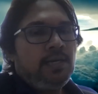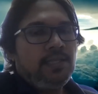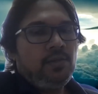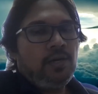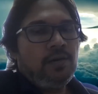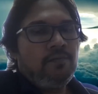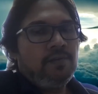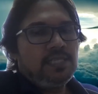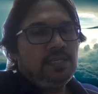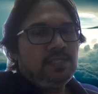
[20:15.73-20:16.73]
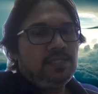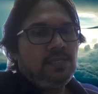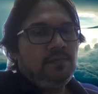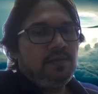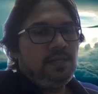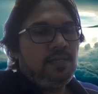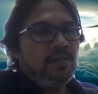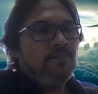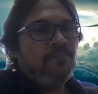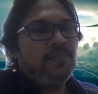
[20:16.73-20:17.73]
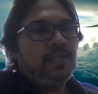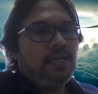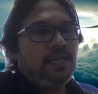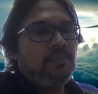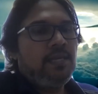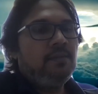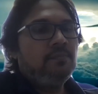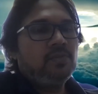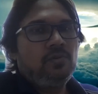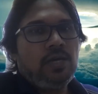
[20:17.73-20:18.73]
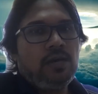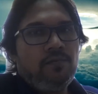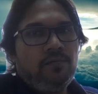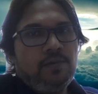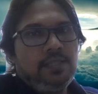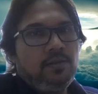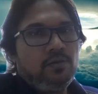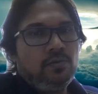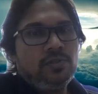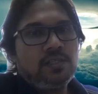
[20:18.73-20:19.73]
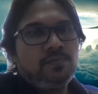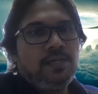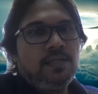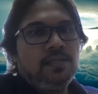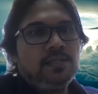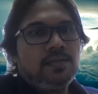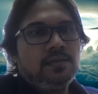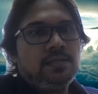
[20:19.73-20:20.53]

I think you have service delivery at IBM, so you have I think loads of experience on